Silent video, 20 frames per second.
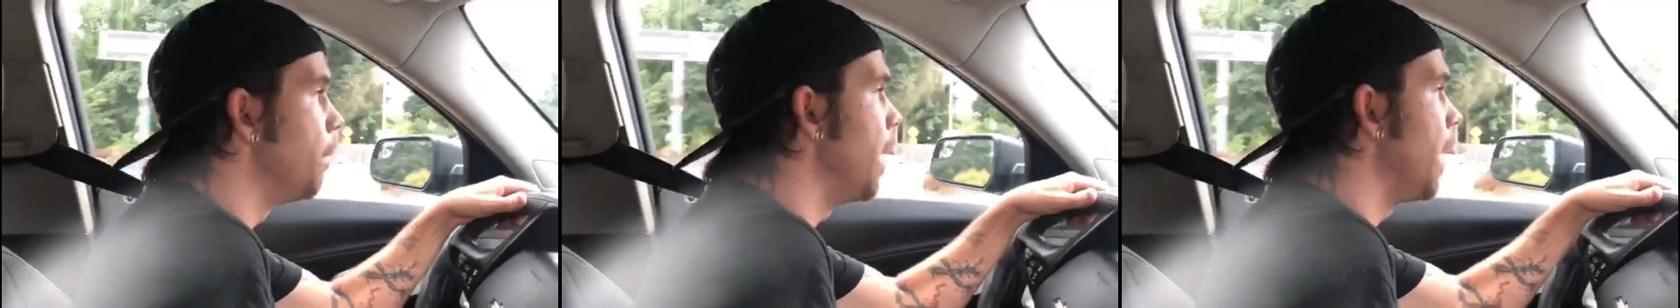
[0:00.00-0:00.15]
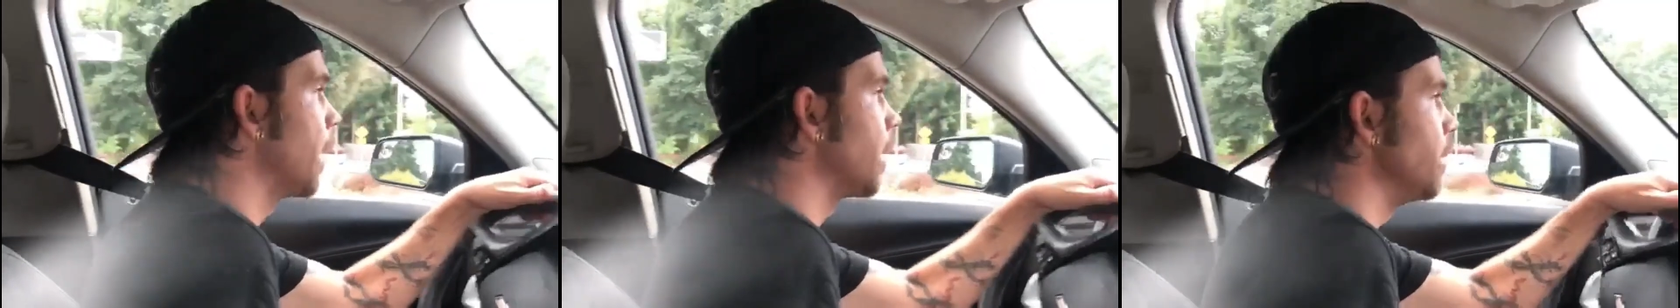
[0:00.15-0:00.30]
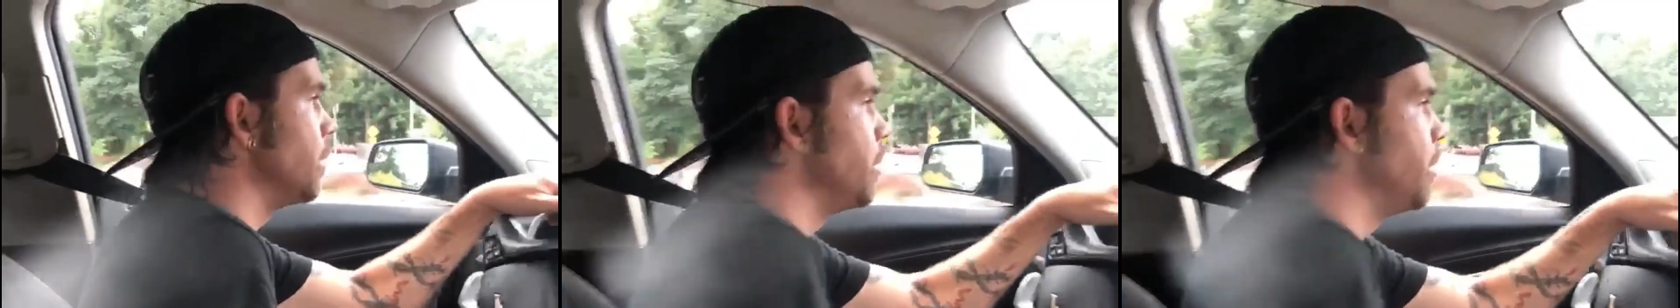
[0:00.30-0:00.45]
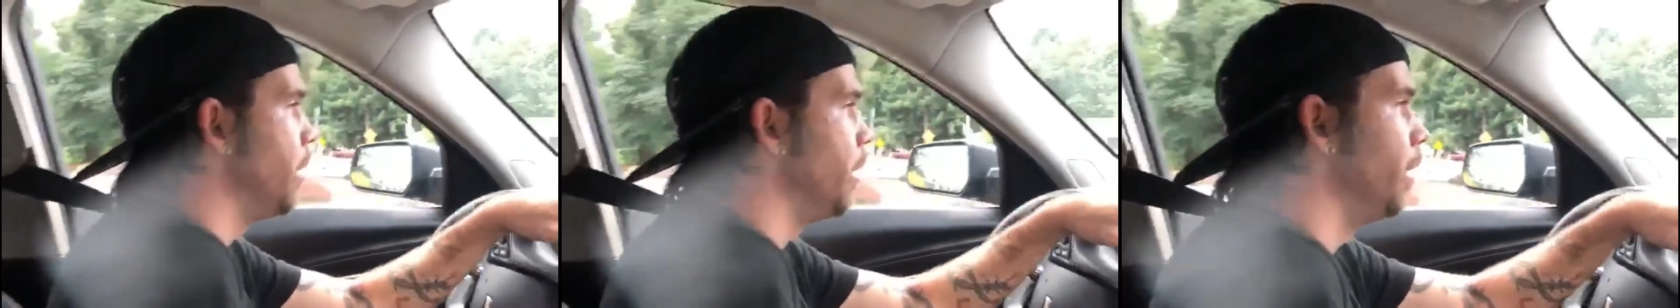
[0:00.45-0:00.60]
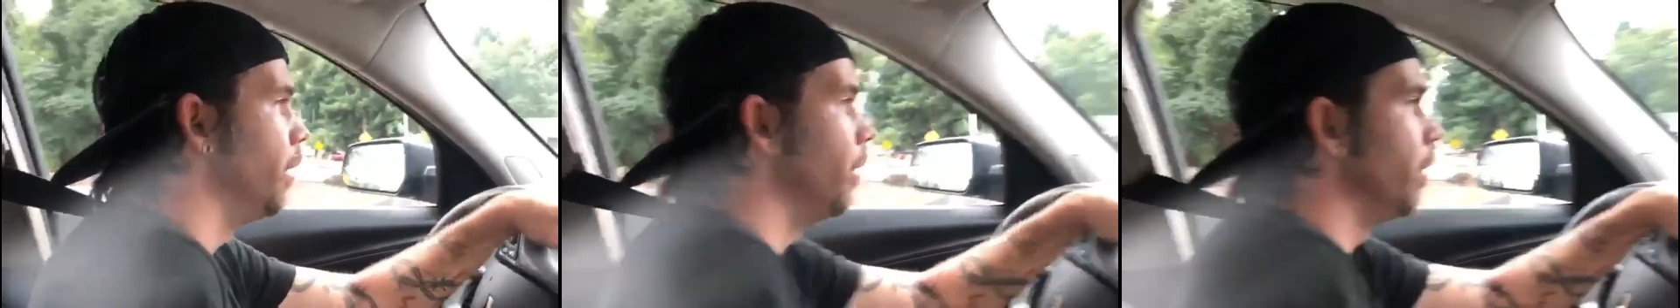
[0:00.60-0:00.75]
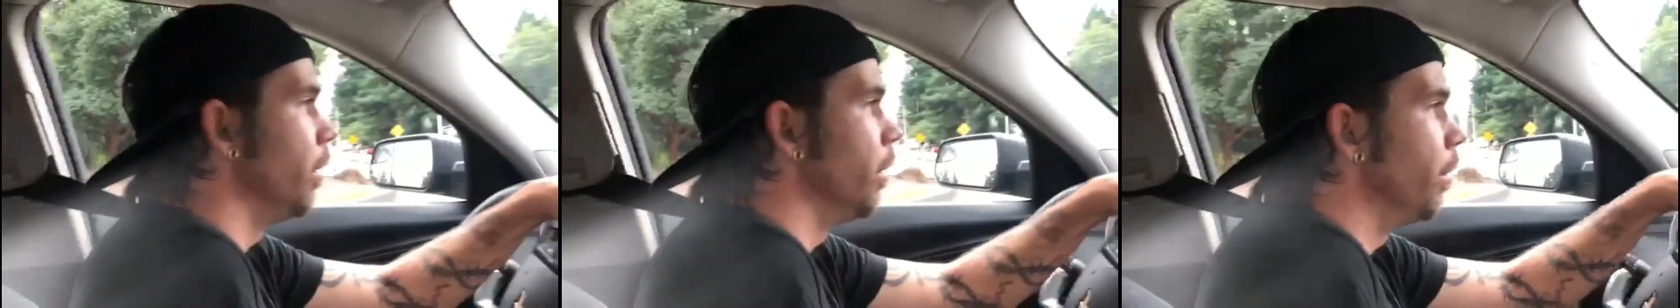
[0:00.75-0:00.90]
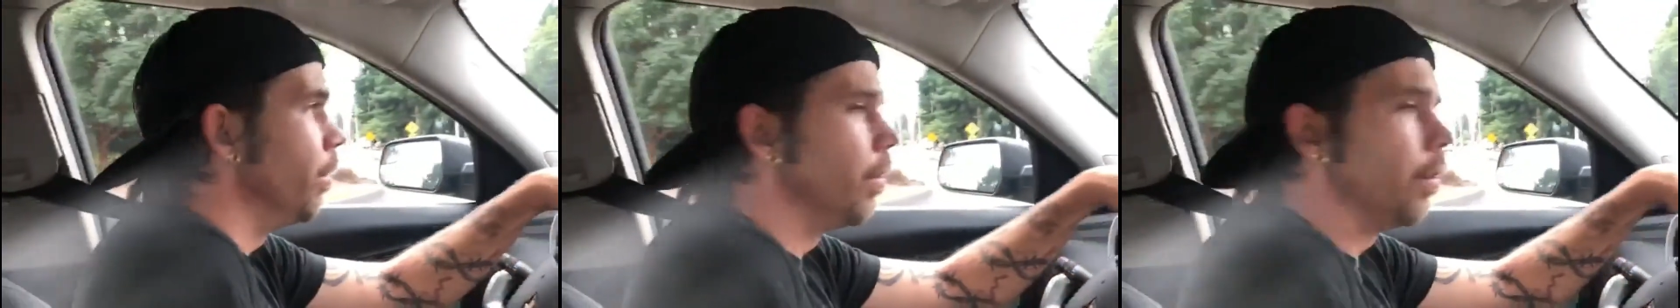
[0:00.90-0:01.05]
the mac and
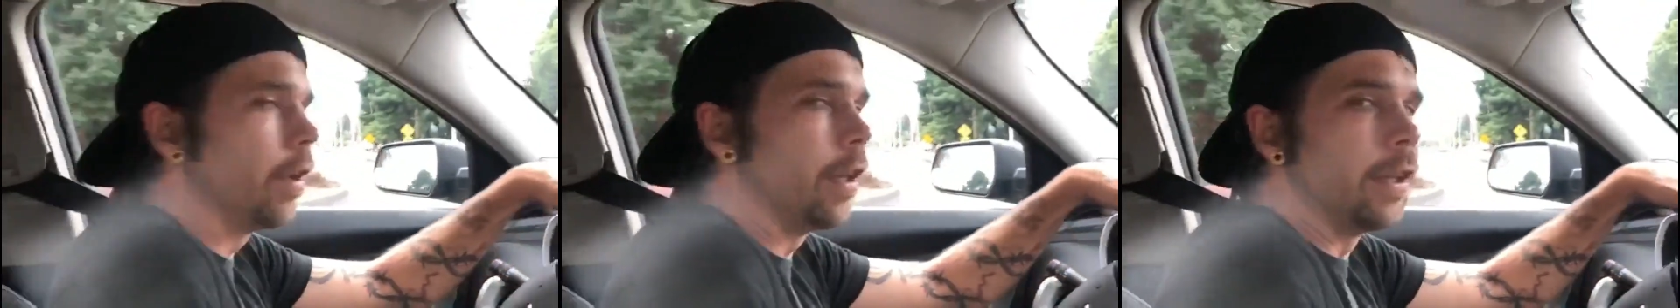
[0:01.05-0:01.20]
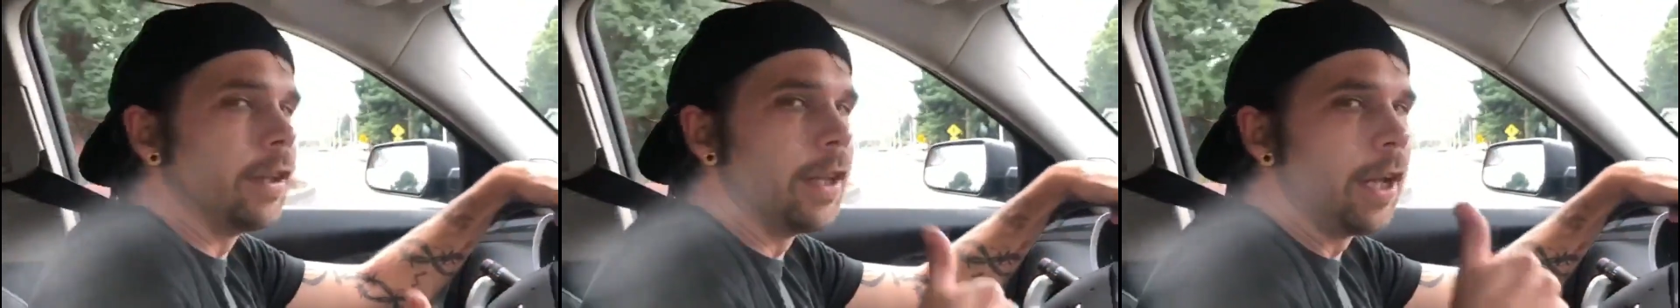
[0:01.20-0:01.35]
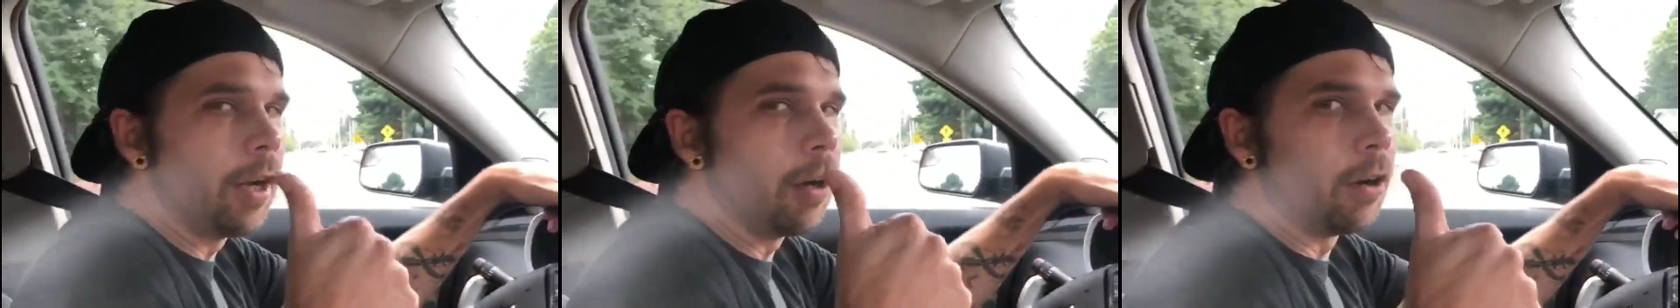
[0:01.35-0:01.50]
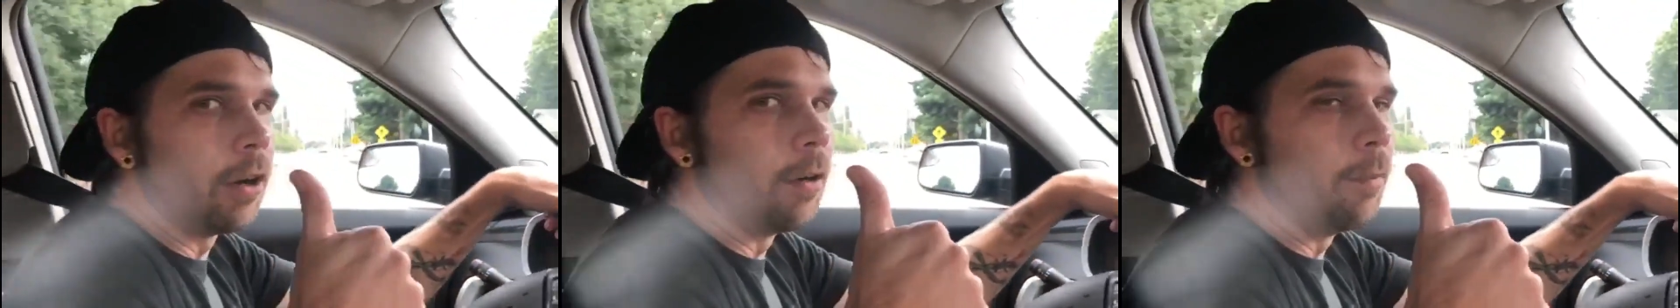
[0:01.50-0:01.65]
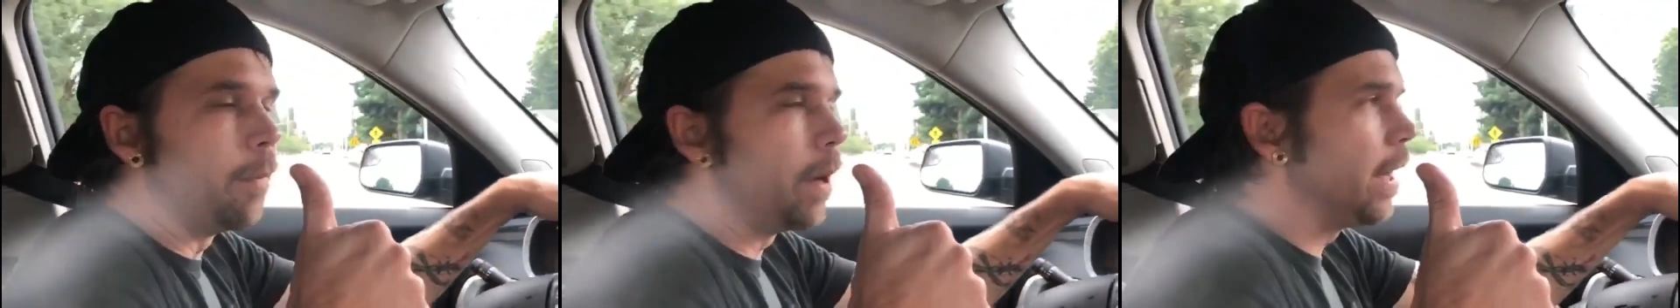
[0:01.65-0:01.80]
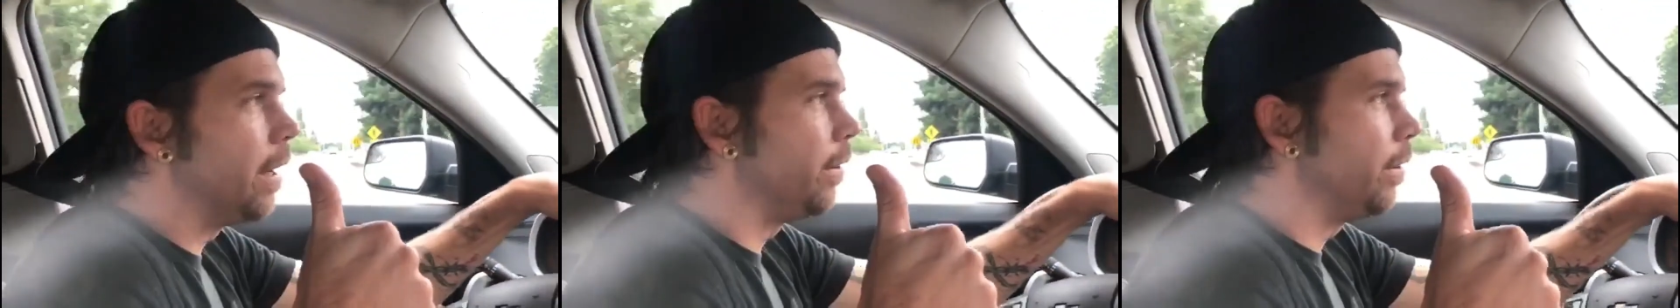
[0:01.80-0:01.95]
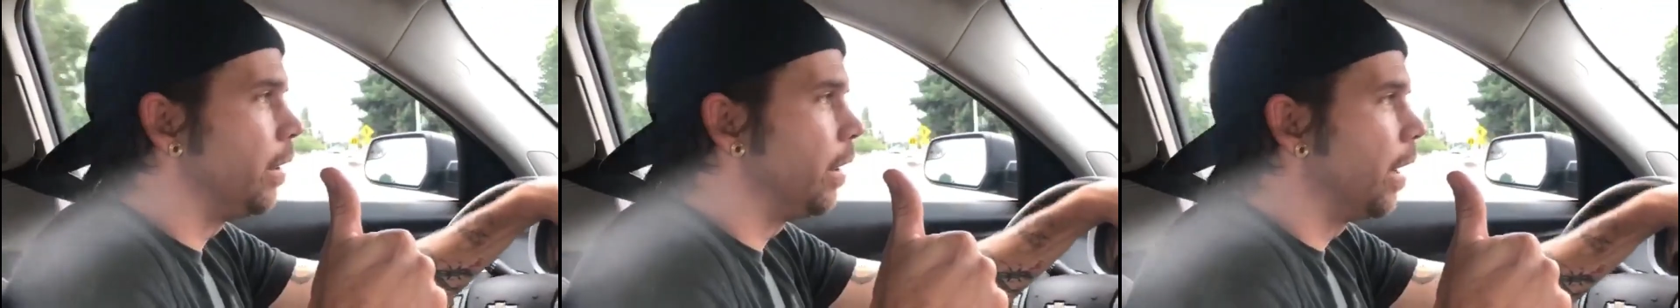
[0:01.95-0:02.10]
cheese is they are
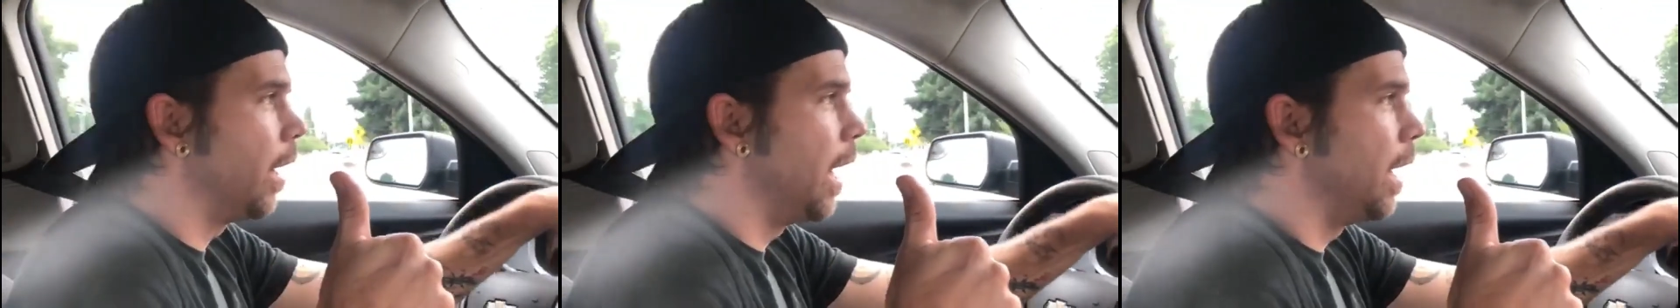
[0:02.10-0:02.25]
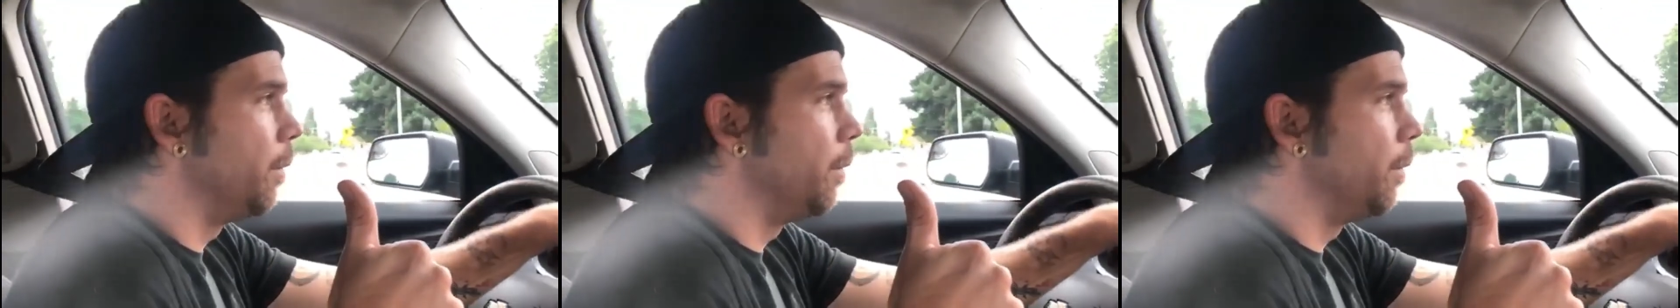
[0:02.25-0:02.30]
amazing.